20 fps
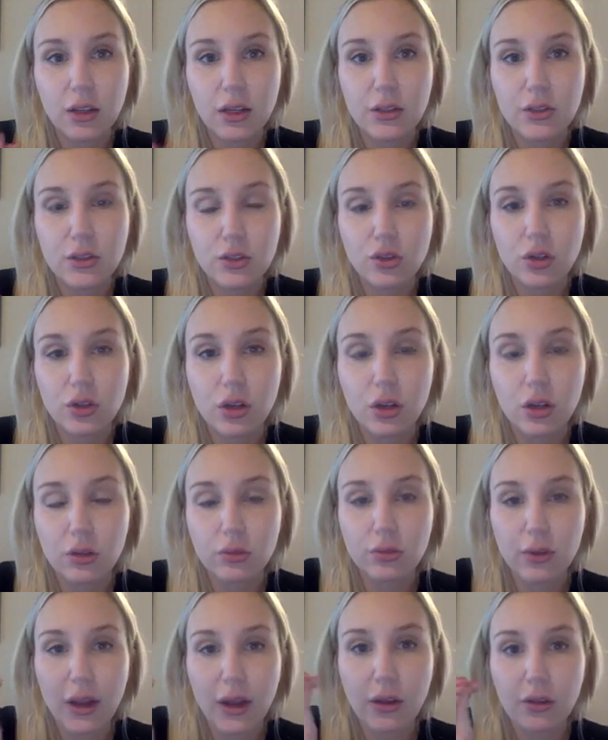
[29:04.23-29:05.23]
cholesterol
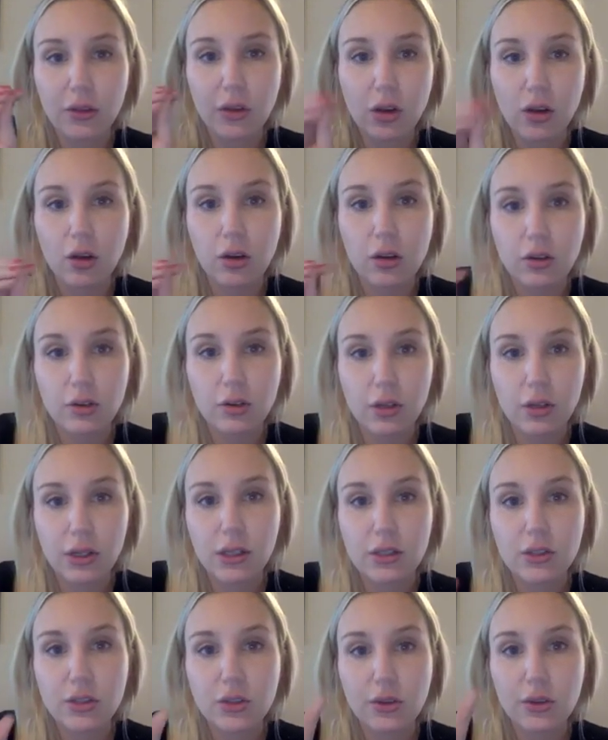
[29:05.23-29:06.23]
around the
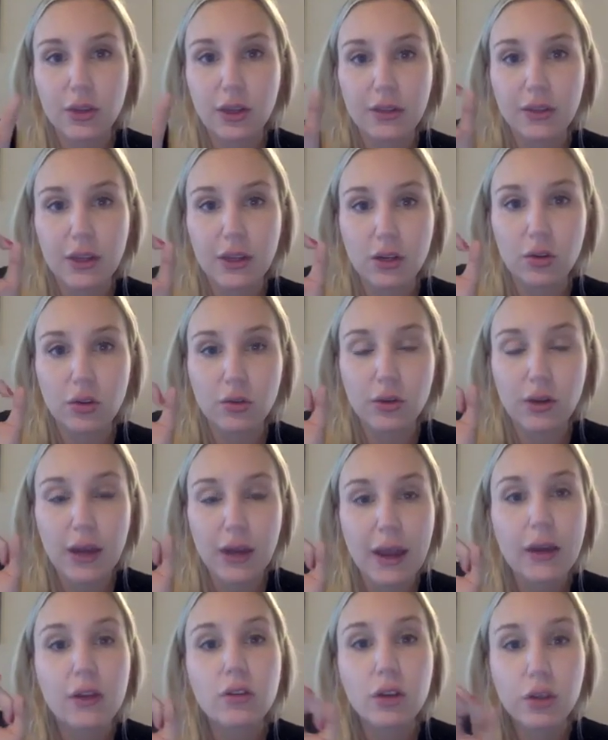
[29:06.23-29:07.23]
arteries so that they don't
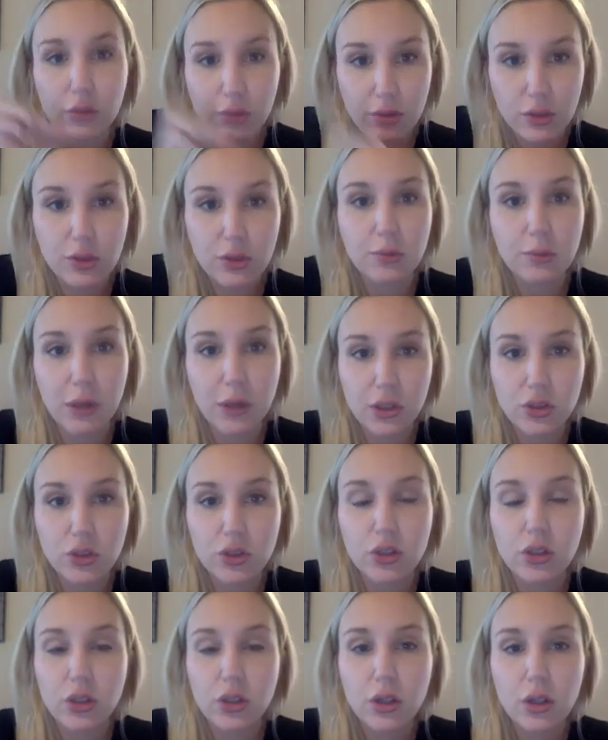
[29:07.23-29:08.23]
narrow too
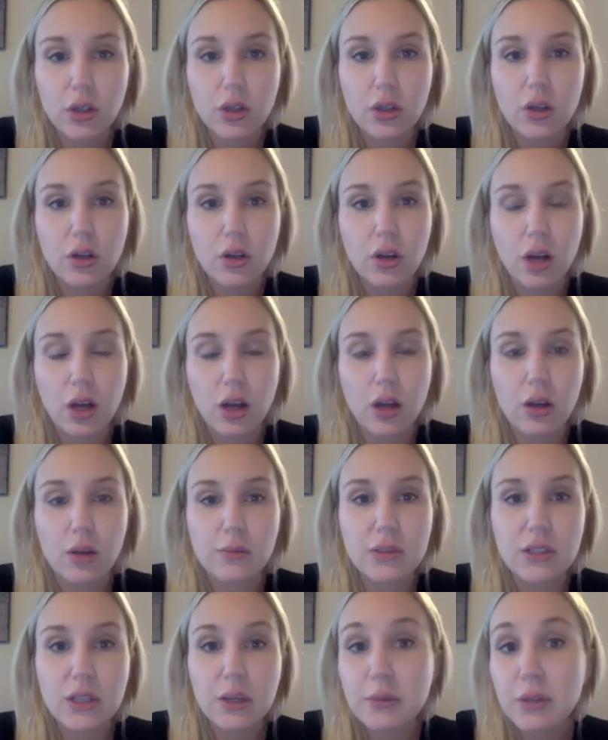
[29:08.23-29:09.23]
much
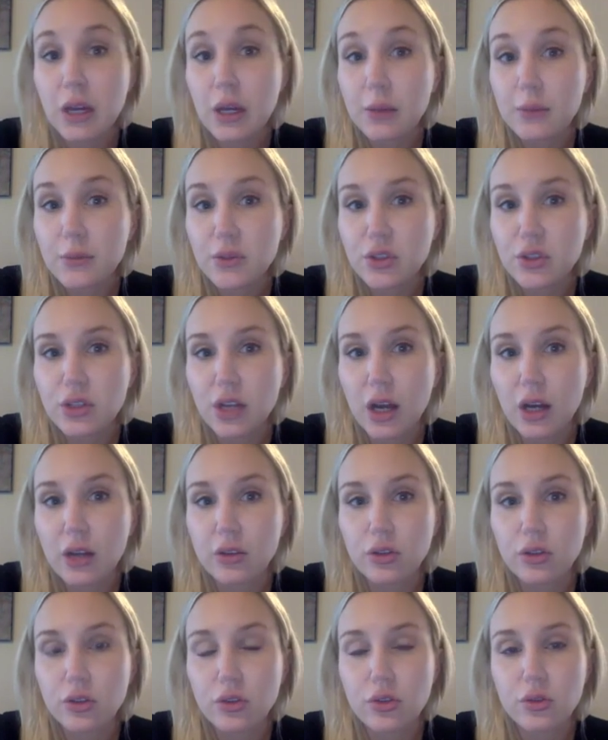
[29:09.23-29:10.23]
um, sometimes your
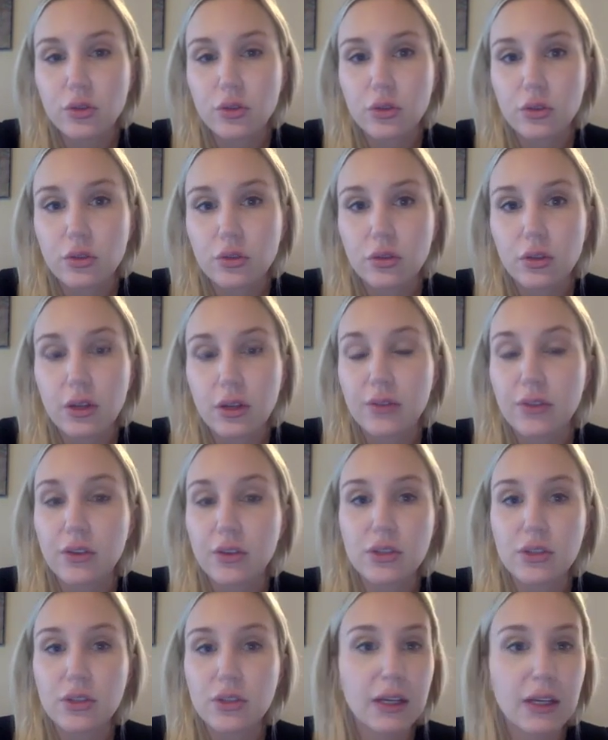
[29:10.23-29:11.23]
doctors if
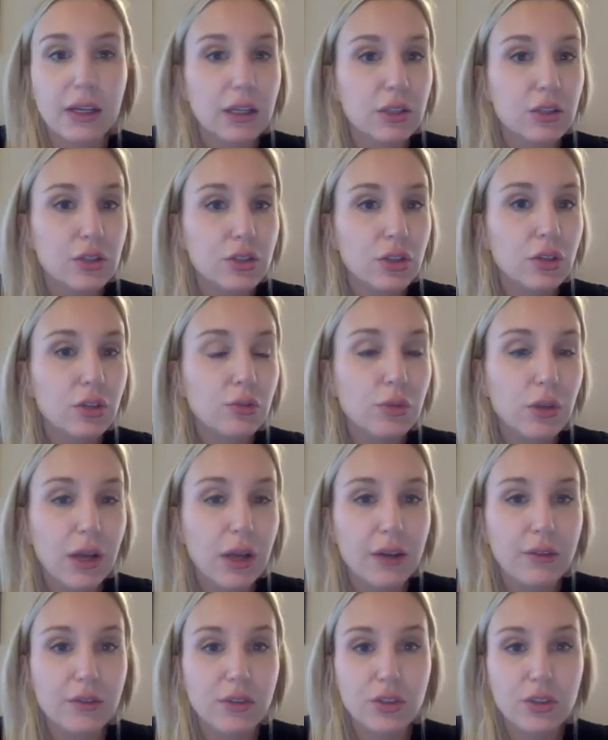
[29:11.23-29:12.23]
there's any concern, will
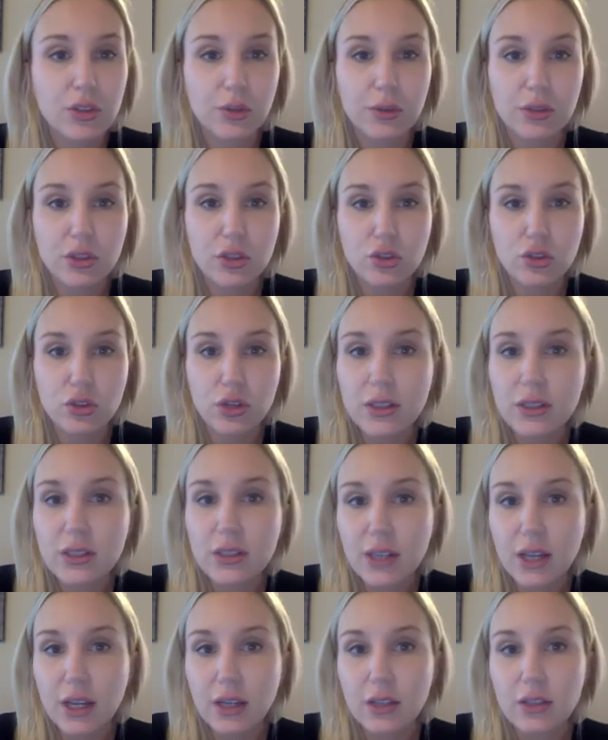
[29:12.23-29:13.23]
have you do a stress
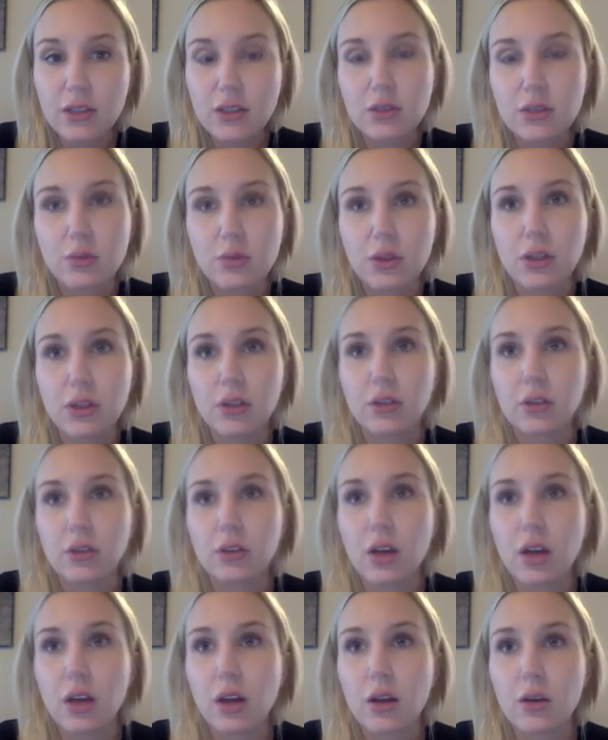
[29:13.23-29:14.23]
test where
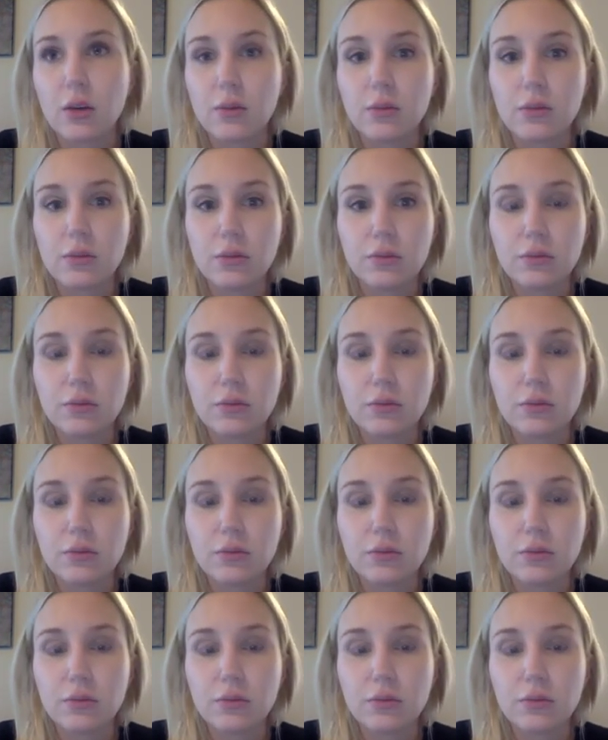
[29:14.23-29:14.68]
um,